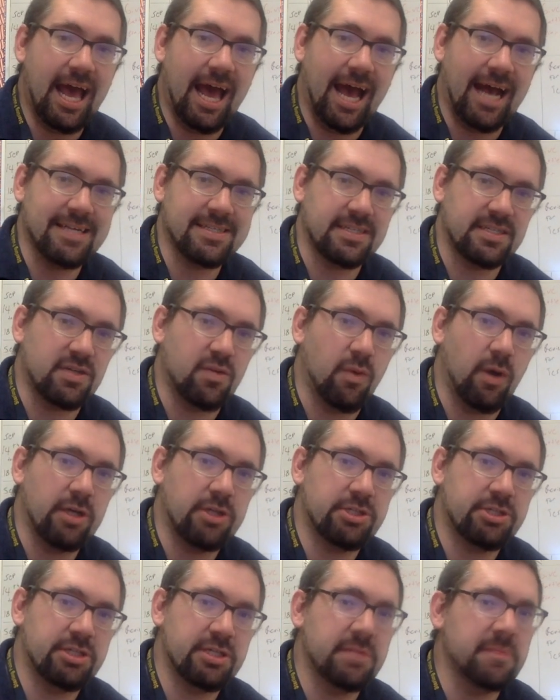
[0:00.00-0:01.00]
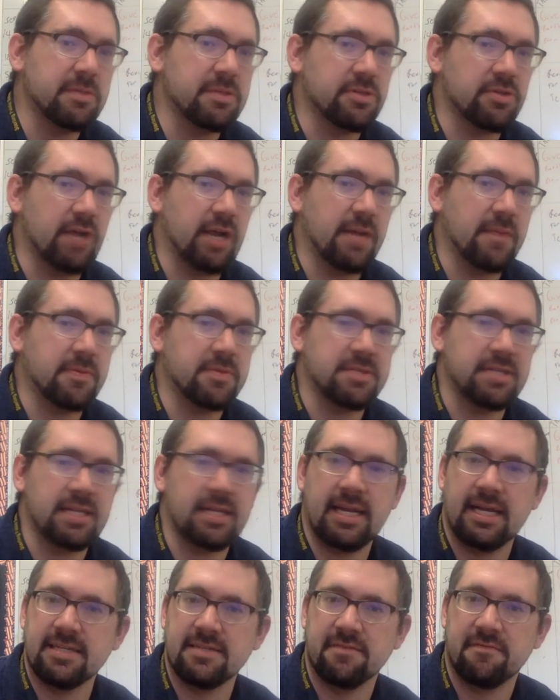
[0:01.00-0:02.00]
as a question, but trying to present
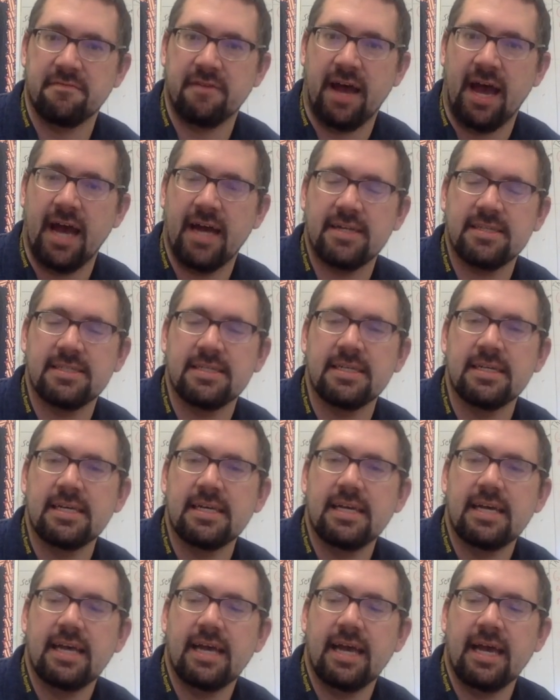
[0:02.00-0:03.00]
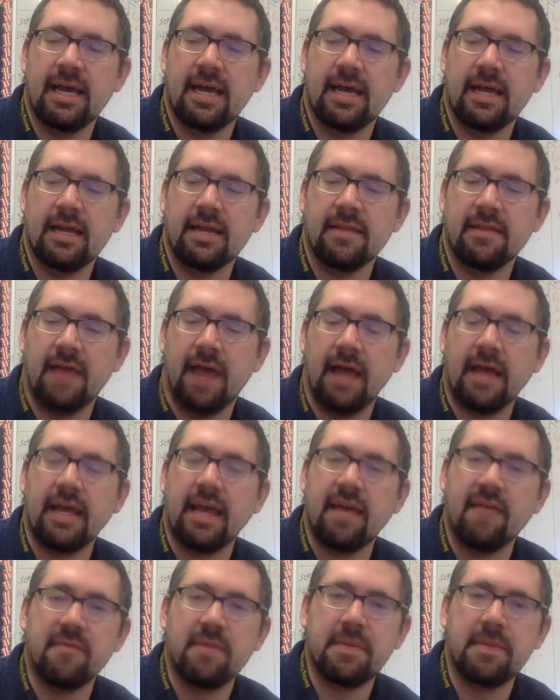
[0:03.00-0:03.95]
it as a fact. And that gave